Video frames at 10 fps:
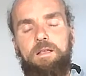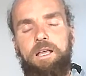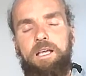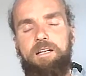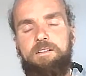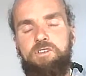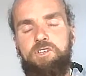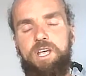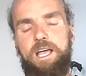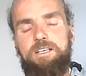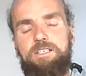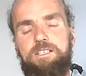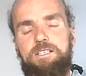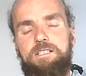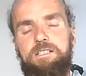and the
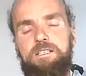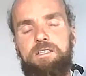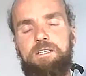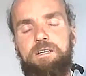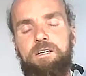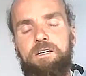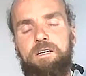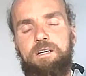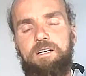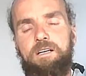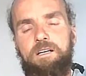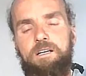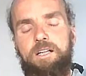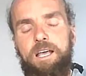chest, the